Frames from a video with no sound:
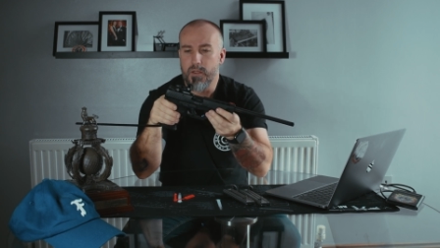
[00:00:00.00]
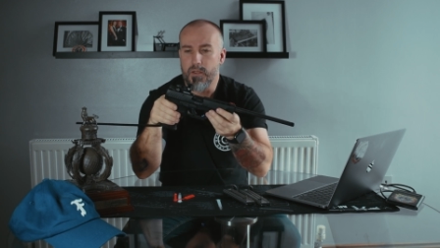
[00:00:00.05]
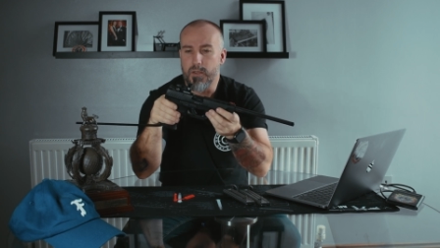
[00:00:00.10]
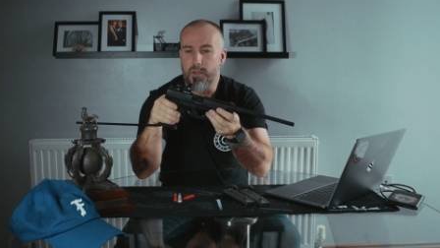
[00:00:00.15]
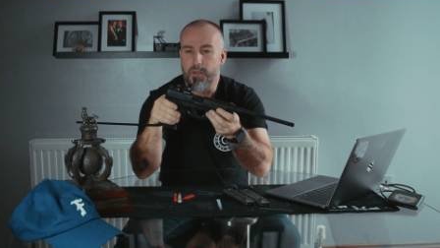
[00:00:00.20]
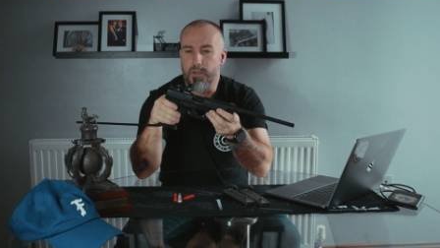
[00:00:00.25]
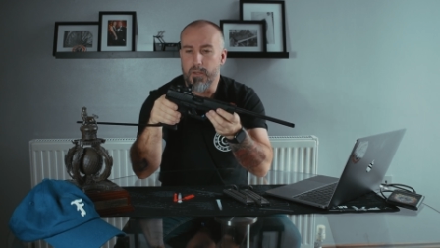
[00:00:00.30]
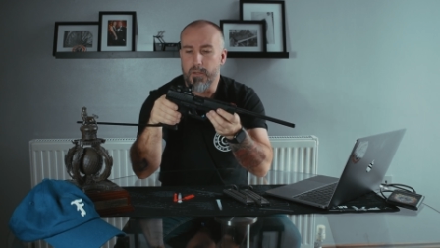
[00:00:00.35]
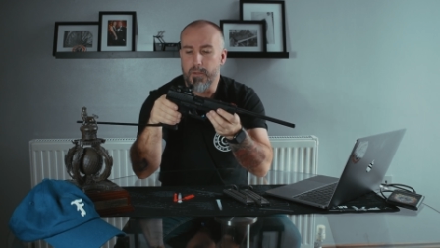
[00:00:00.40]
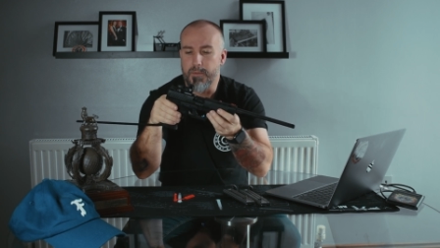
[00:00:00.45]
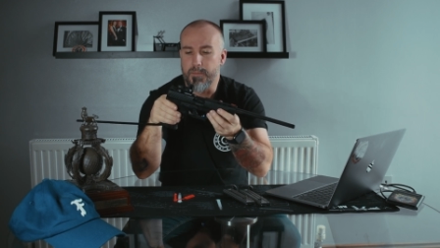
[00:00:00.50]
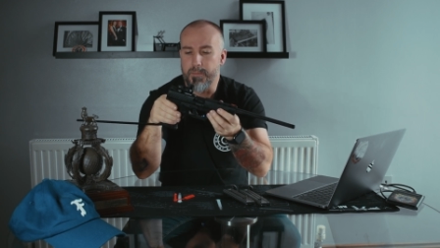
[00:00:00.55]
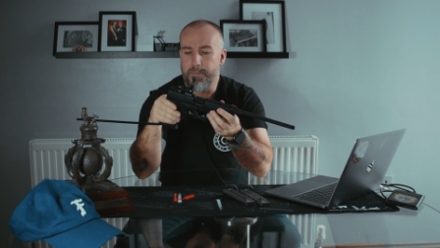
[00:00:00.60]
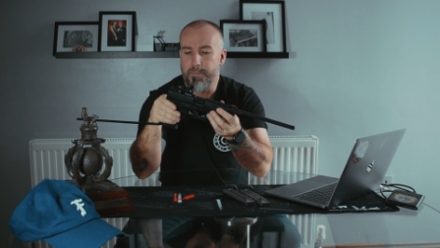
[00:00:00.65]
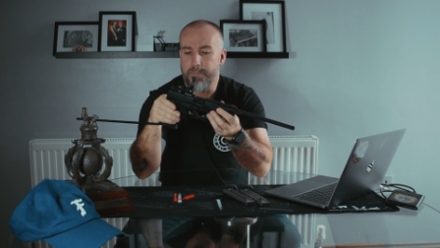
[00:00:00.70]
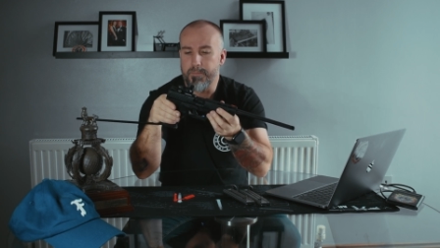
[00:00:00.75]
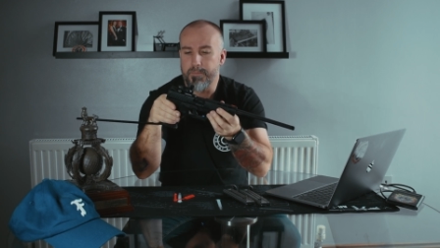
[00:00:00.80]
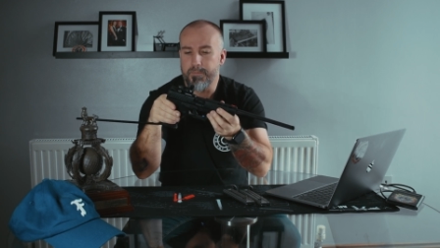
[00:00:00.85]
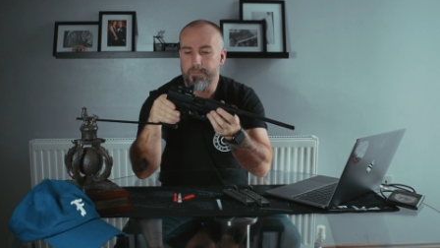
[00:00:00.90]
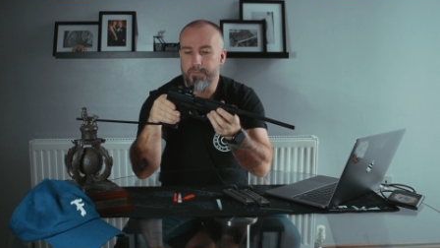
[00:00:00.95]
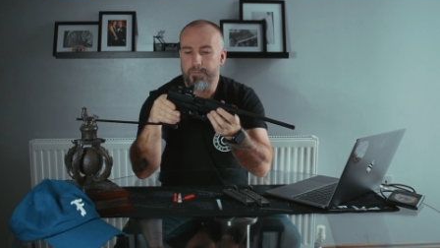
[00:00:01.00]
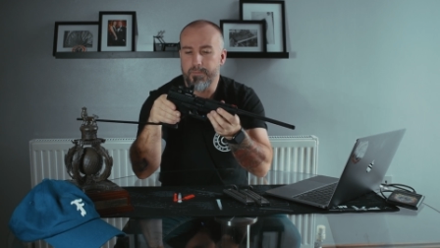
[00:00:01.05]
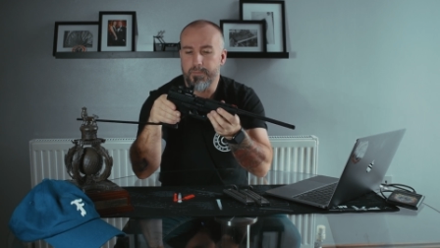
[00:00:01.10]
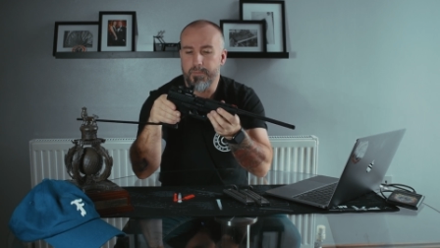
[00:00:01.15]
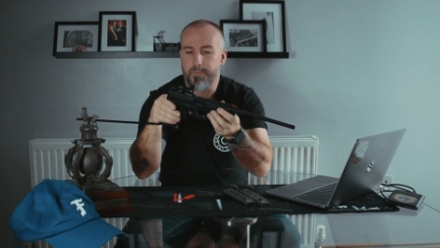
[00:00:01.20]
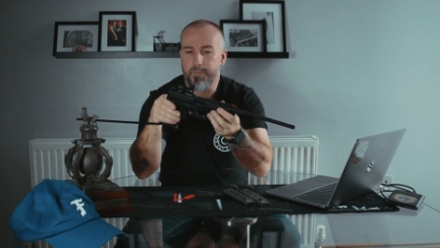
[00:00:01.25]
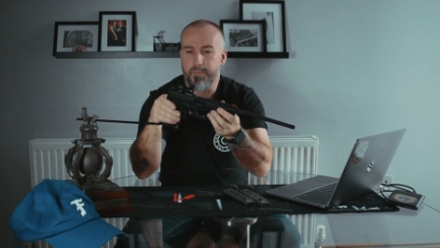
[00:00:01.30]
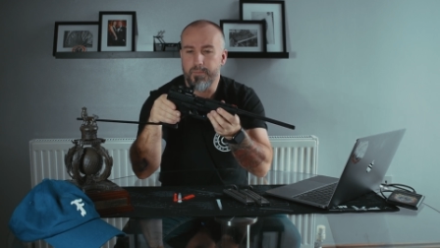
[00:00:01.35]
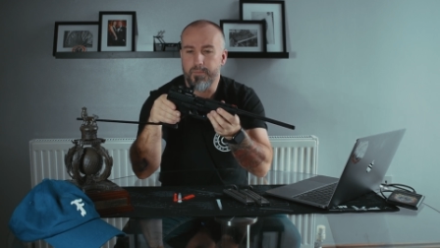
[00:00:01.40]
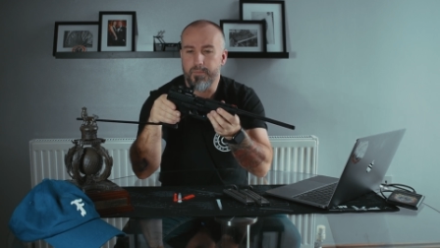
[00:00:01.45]
And
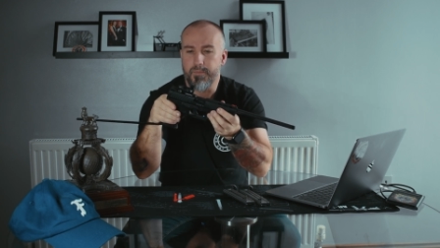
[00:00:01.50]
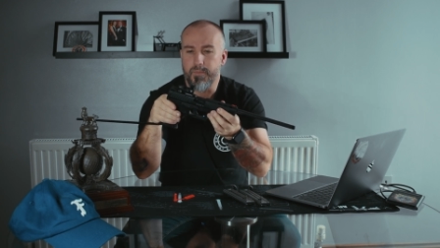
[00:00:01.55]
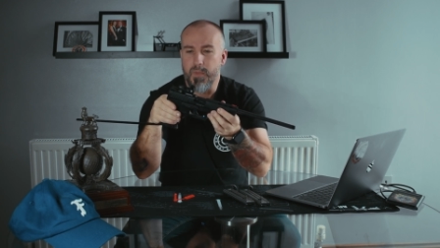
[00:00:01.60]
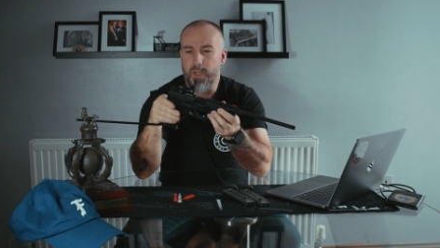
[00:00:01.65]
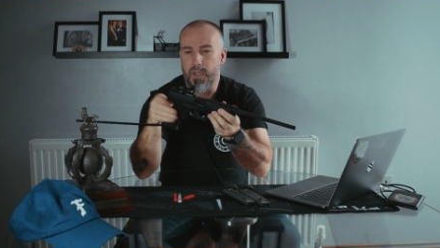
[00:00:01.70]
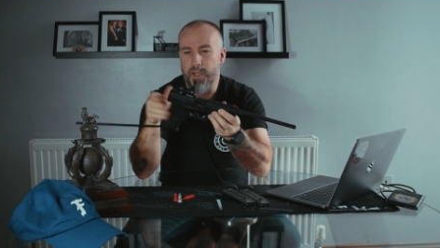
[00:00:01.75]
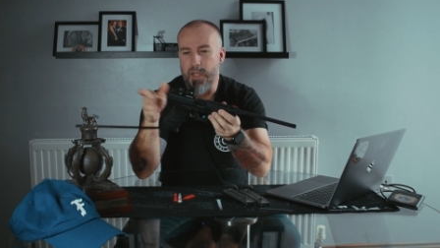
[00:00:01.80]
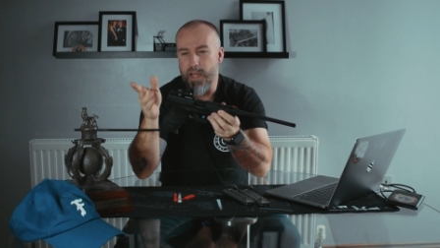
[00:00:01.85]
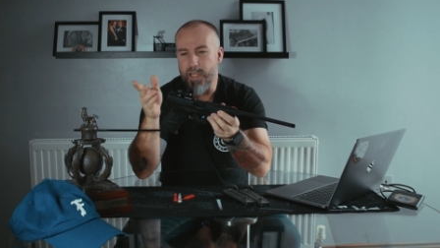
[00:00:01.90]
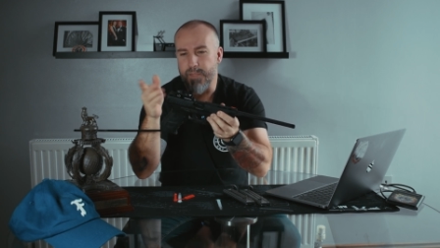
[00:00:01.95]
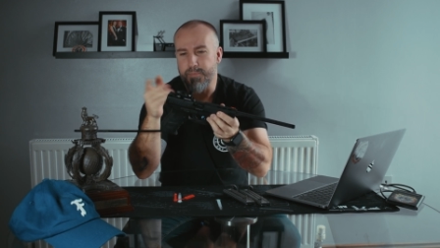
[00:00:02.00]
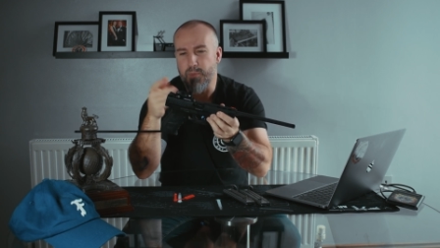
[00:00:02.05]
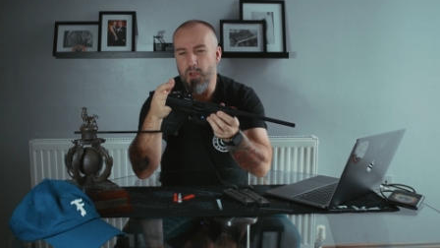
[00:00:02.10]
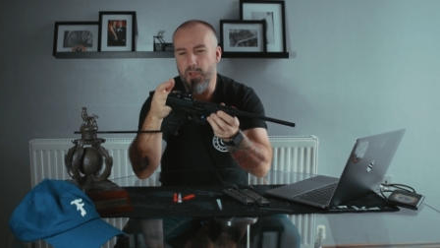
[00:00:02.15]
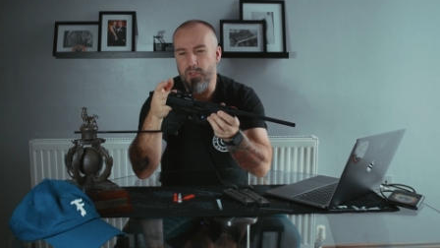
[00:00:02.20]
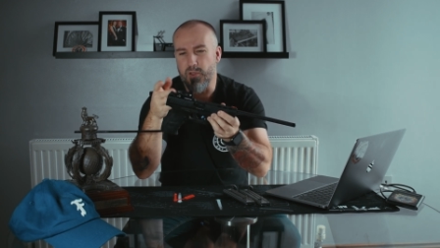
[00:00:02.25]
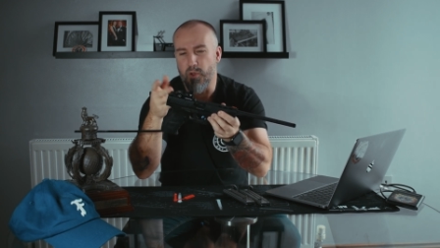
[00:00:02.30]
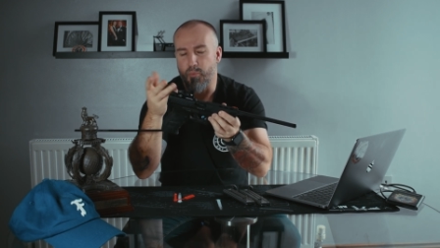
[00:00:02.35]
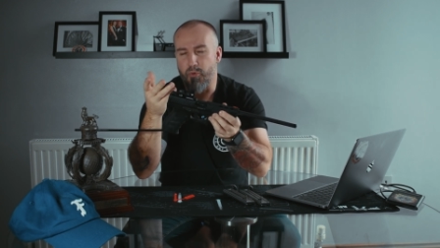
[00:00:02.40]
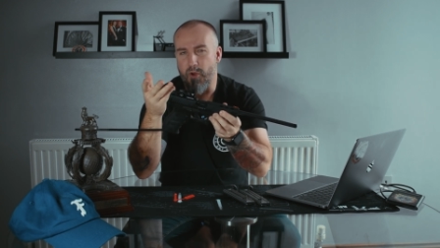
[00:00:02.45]
then it's personal